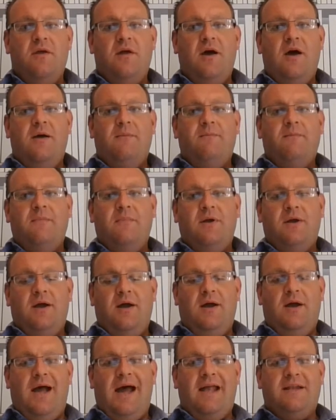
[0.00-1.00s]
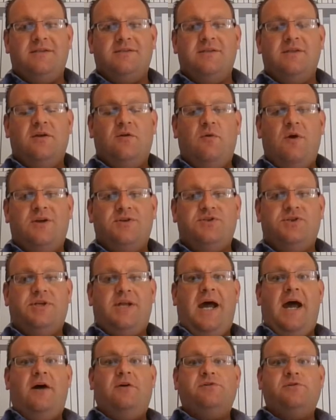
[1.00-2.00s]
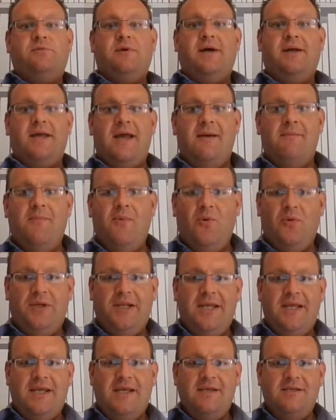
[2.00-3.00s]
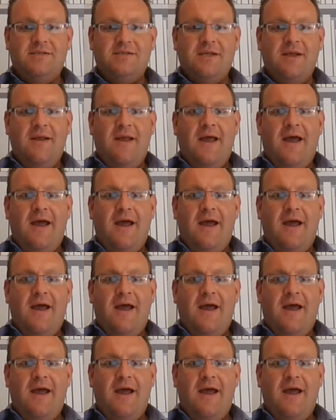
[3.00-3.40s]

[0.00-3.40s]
answer the question, how do I get more leads,